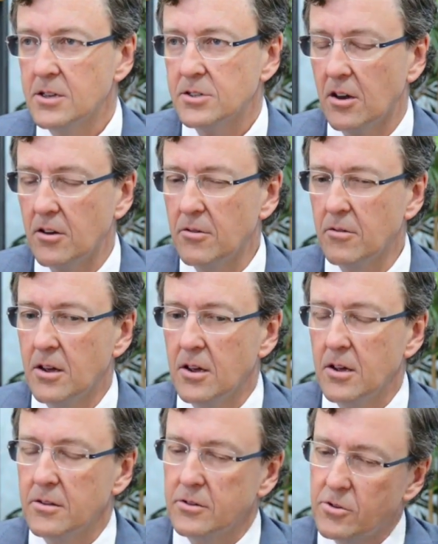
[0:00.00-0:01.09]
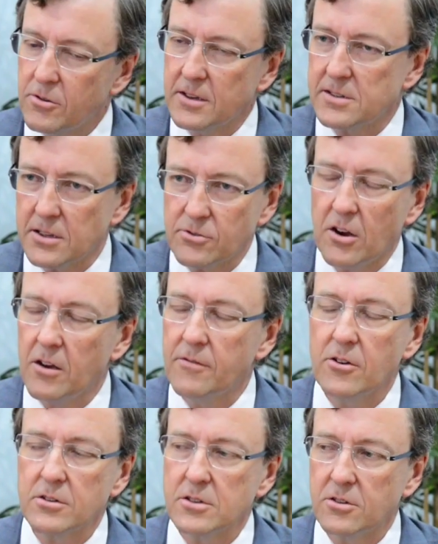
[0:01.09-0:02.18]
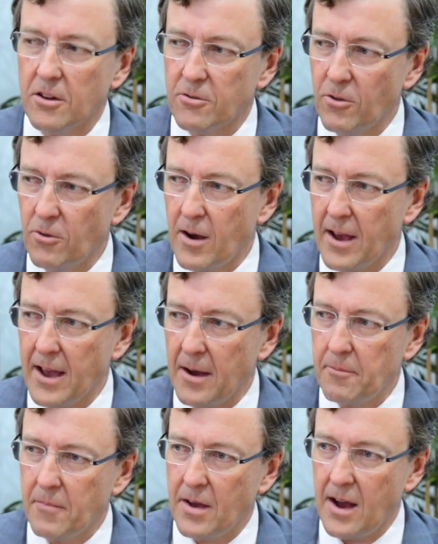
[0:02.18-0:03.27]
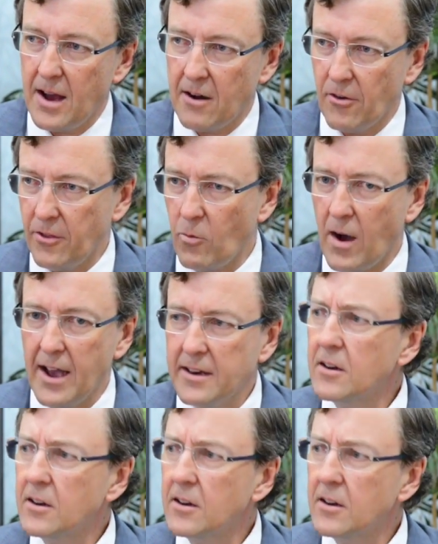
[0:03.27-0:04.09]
So the two things that drove the Aussie dollar all the way up are on the wane,